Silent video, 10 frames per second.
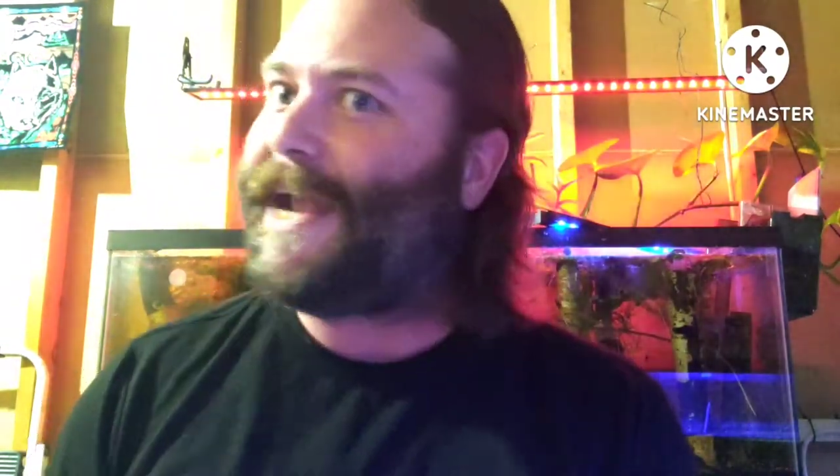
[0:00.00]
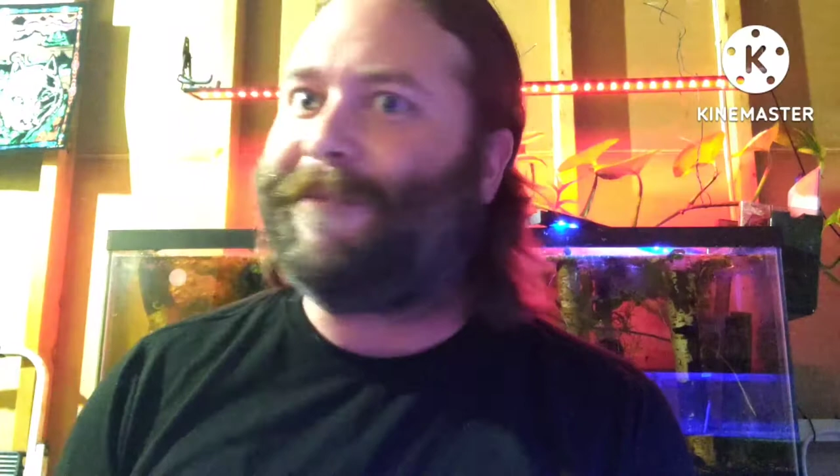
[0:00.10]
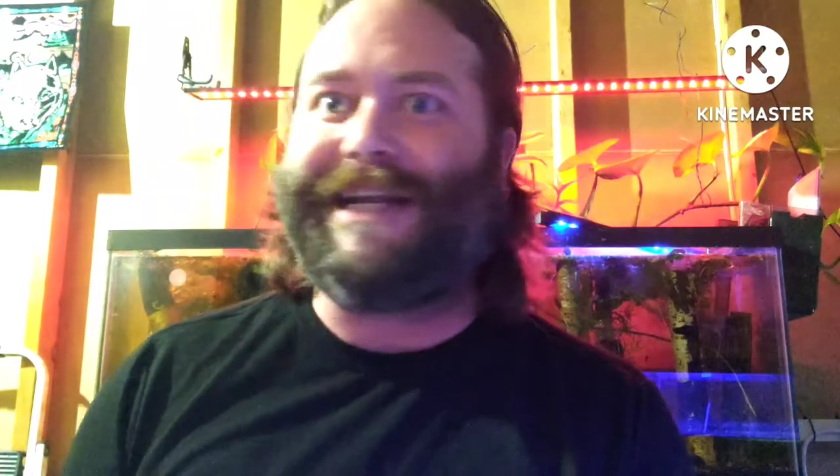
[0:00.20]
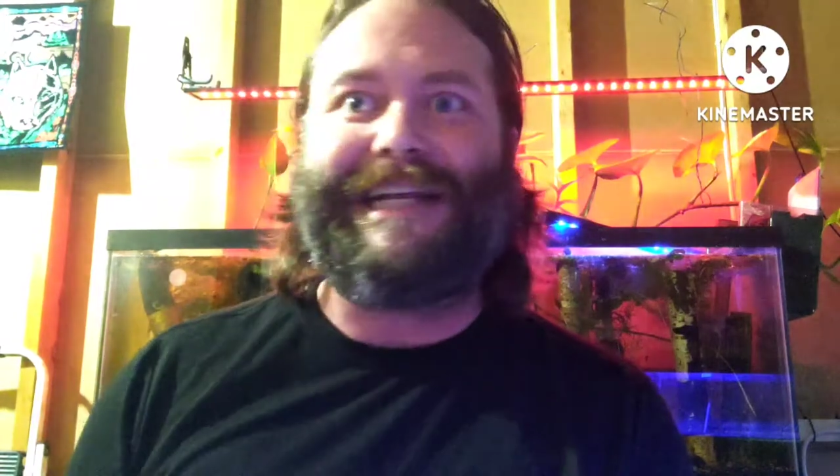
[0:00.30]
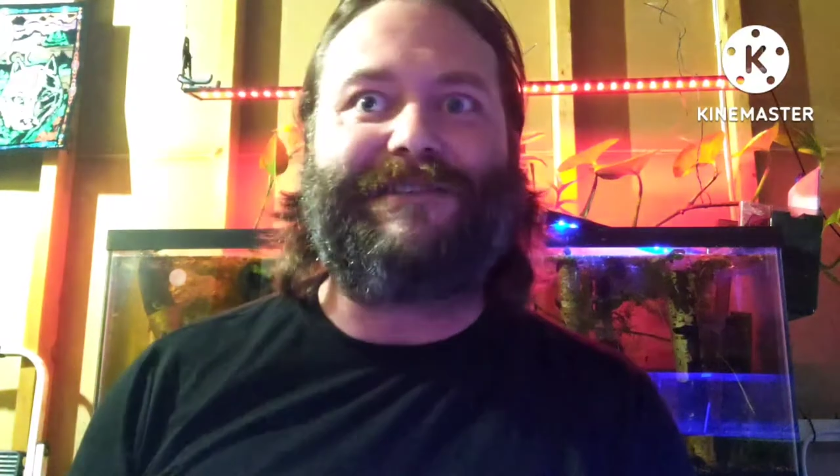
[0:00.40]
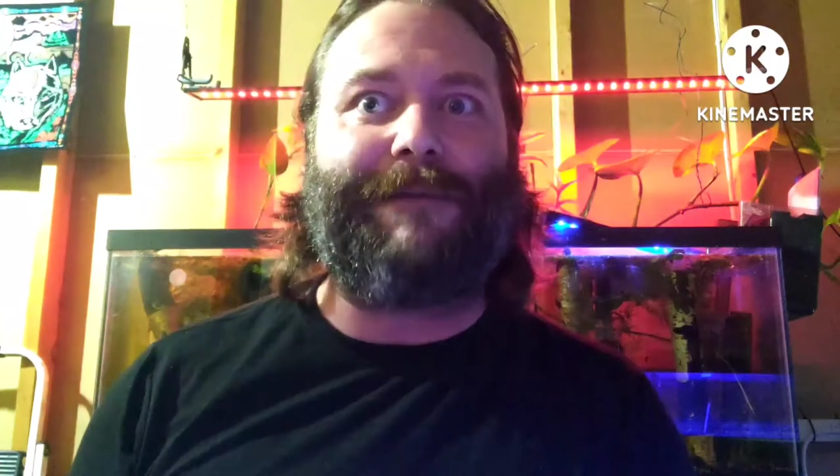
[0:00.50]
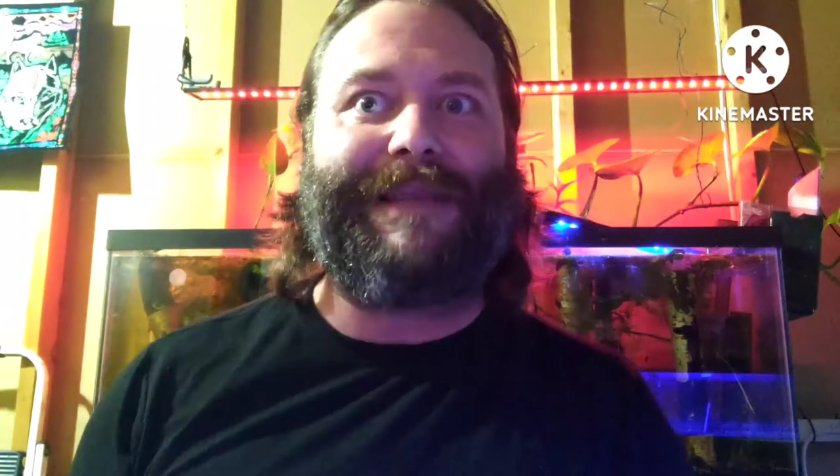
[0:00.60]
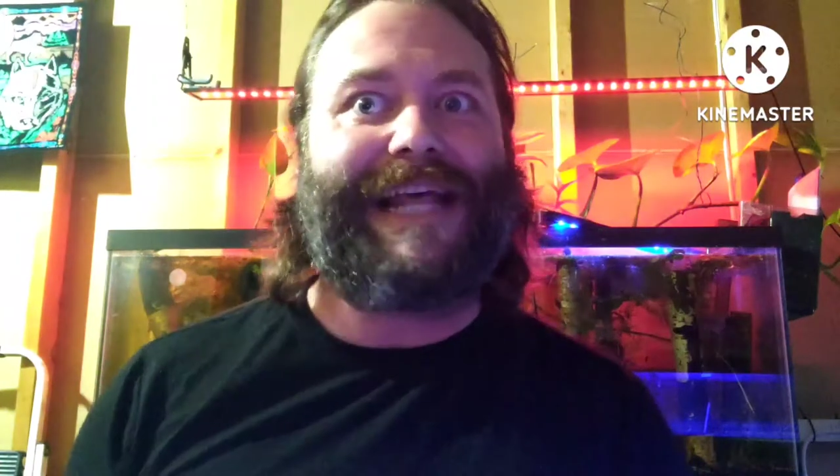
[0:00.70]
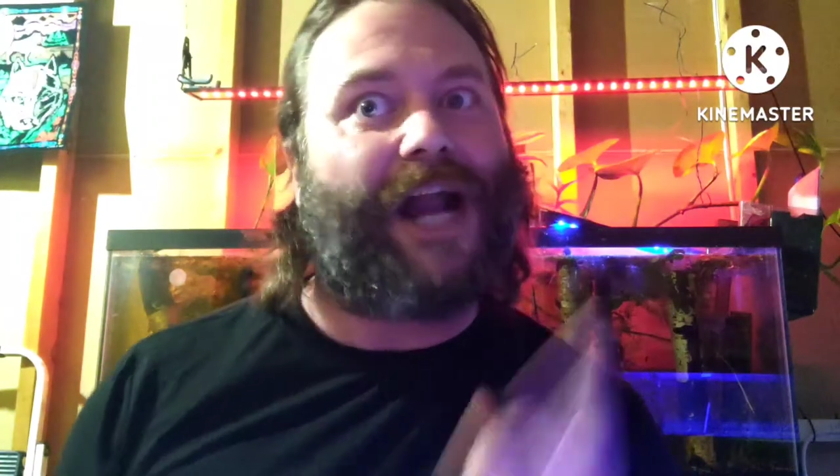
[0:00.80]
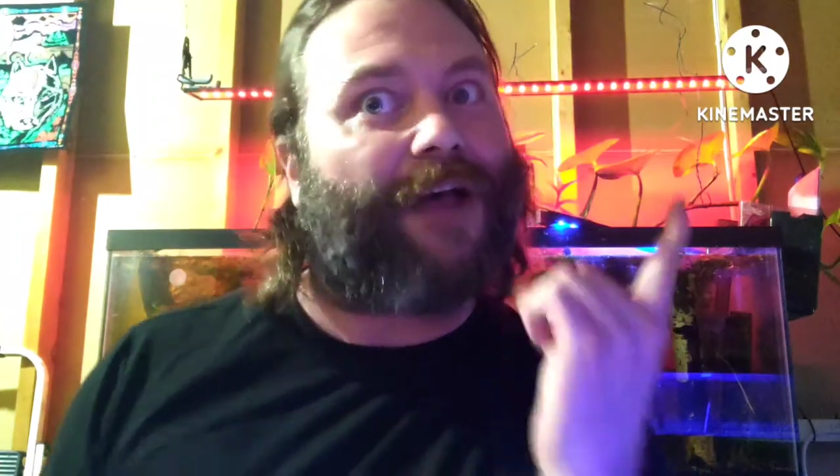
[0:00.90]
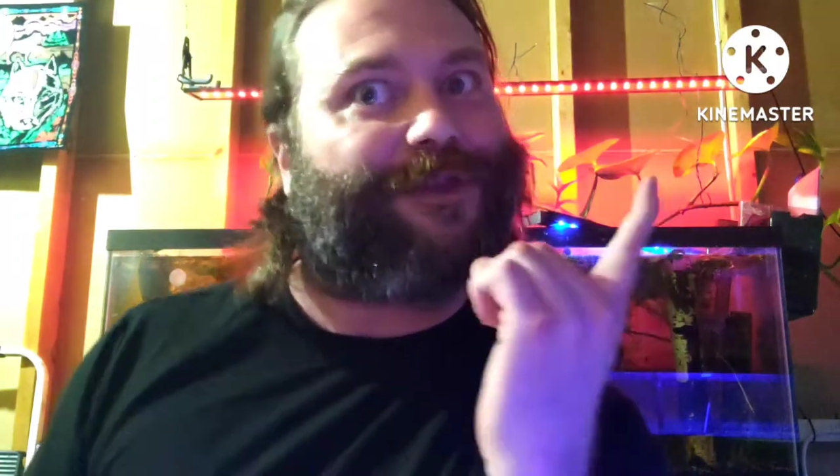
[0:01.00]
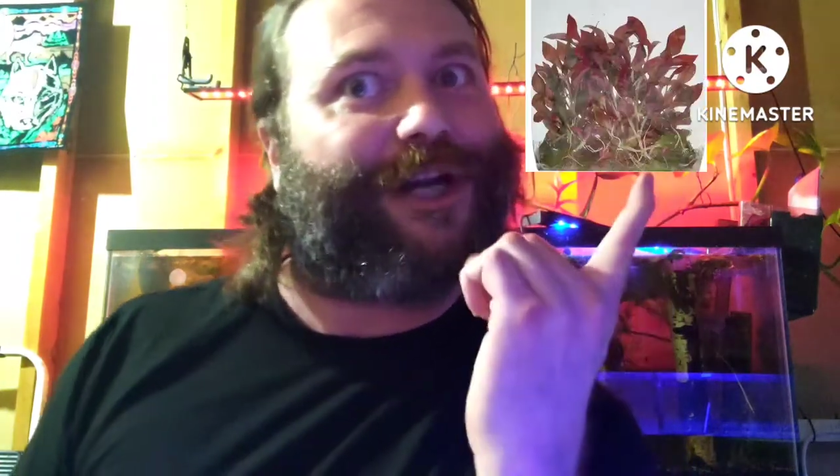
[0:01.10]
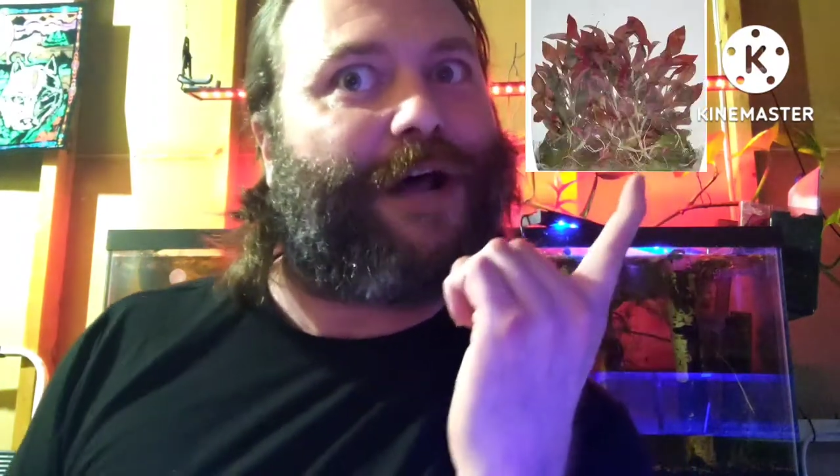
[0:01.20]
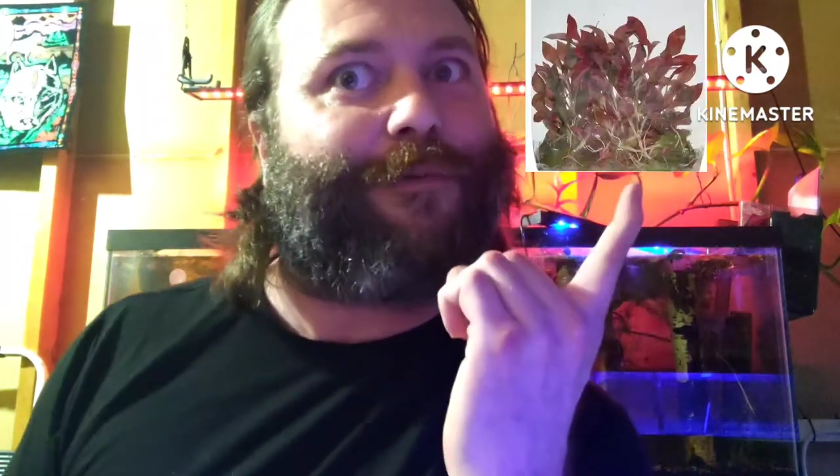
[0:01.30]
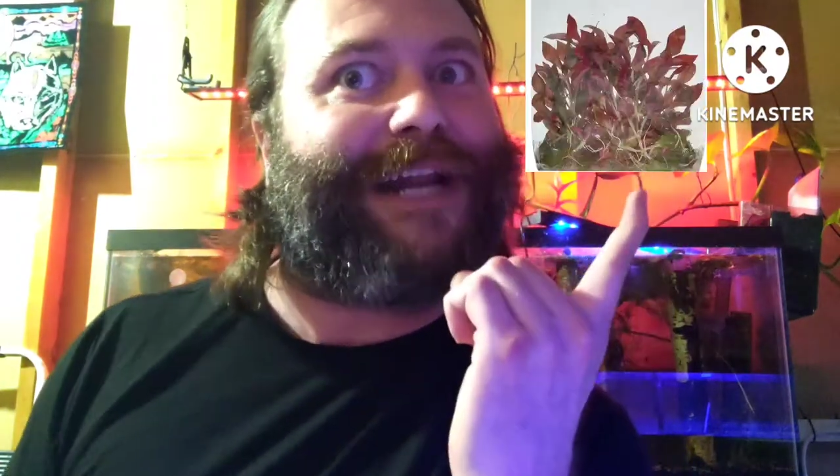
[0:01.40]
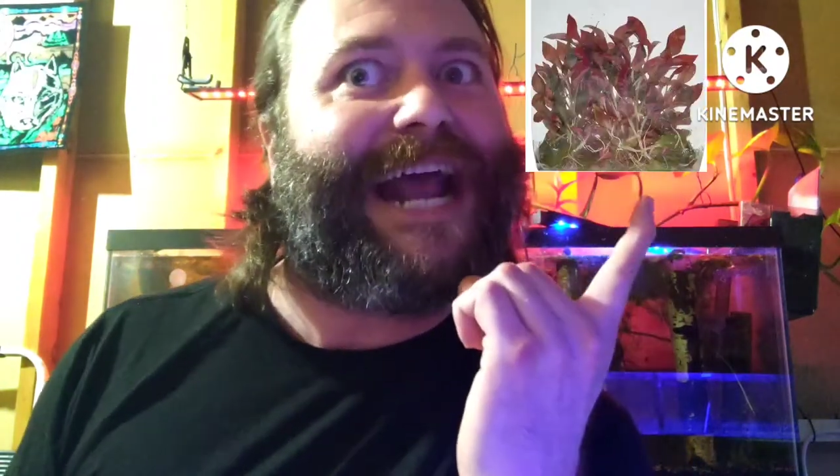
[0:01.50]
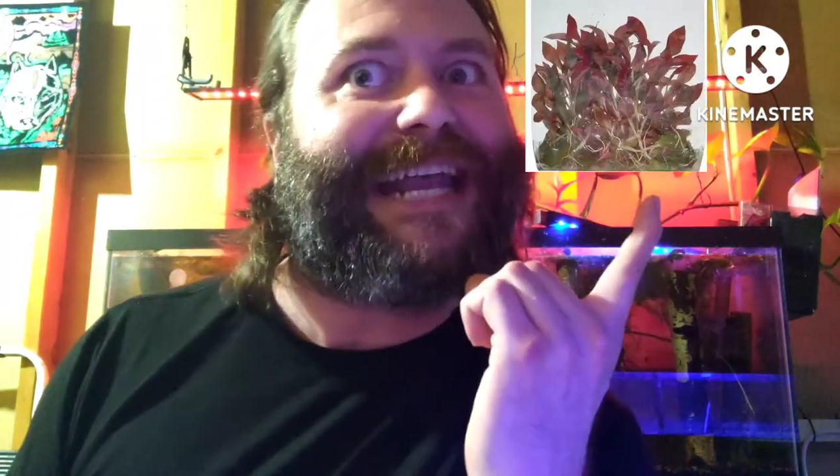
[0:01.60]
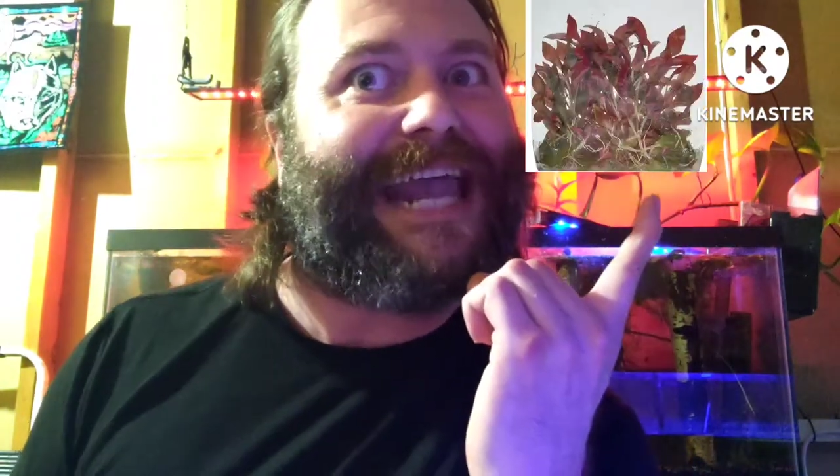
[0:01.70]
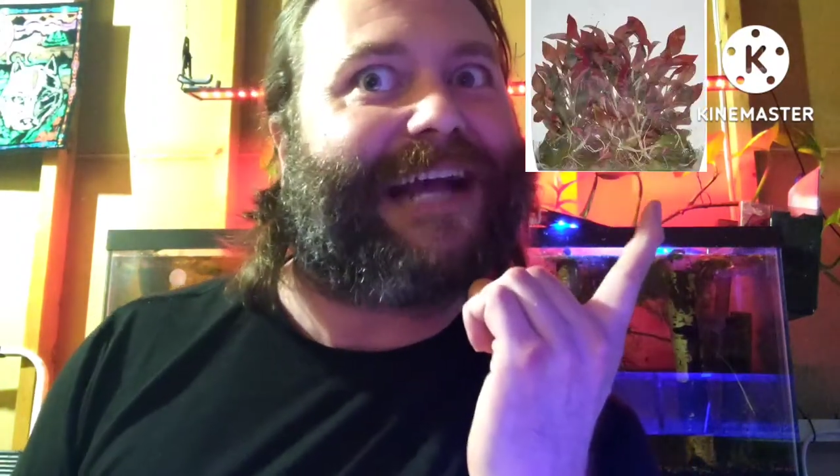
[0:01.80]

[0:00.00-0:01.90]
I'm going to get some of that Alternobranechia